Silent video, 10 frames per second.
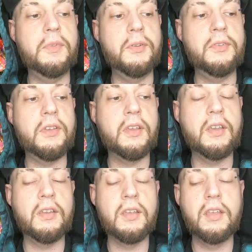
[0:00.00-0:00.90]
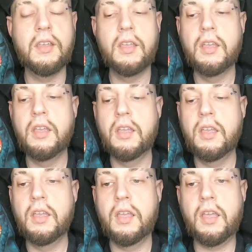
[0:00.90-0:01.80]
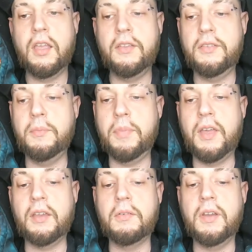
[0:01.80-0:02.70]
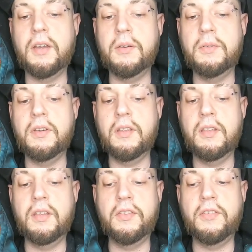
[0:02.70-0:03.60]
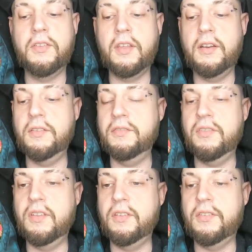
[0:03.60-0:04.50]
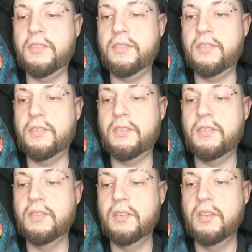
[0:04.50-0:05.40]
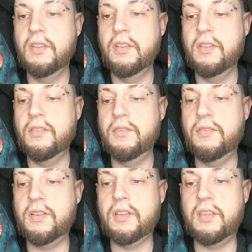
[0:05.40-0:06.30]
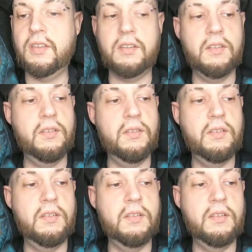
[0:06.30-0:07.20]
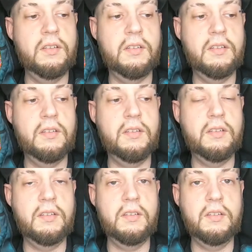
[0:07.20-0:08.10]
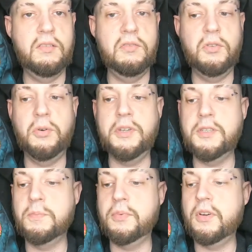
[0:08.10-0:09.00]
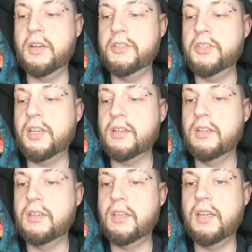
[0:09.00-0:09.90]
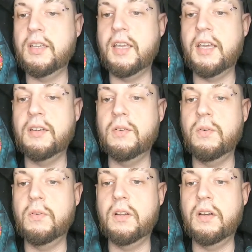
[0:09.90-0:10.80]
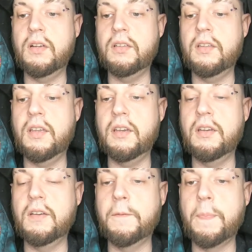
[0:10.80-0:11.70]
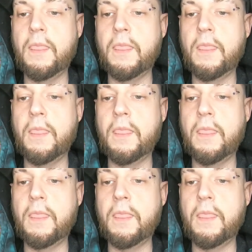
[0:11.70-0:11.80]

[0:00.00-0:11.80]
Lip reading: music as the background instead of this fucking noise project that he had going on in there